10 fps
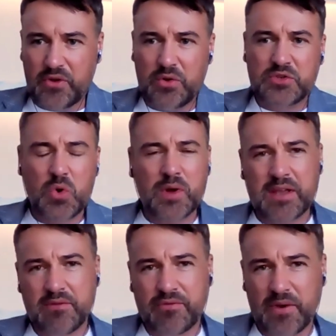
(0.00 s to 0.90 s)
You were
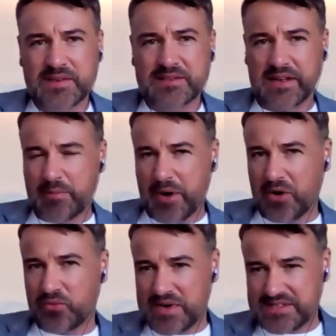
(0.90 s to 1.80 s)
talking firstly
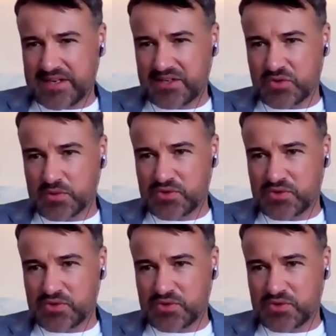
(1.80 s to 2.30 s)
about residential